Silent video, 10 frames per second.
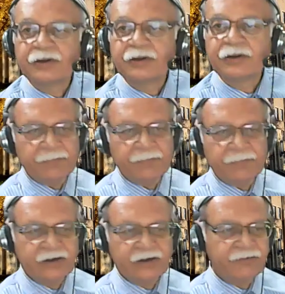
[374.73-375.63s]
pattern will
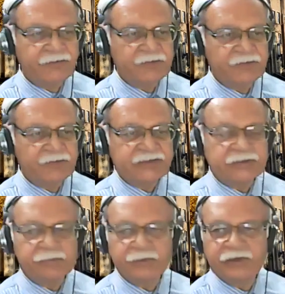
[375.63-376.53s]
be very simple.
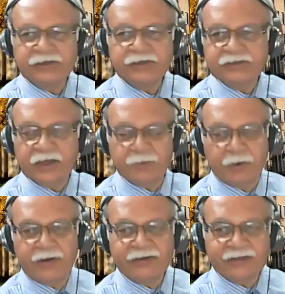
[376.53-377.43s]

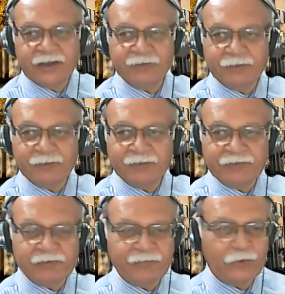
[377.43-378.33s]
We will
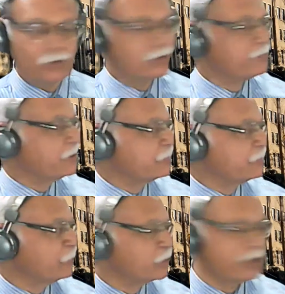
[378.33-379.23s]
follow
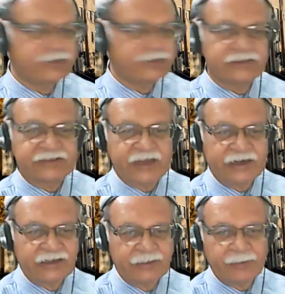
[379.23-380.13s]
more or less exactly
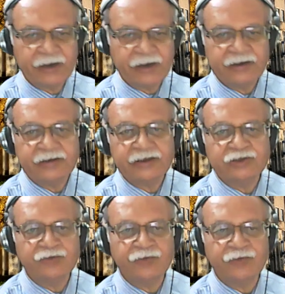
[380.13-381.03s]
the pattern that
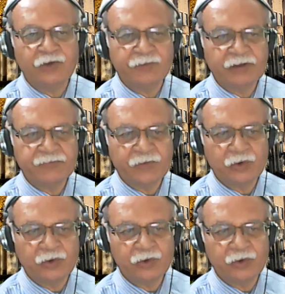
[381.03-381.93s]
we have
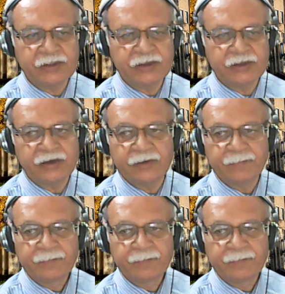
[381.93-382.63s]
followed in the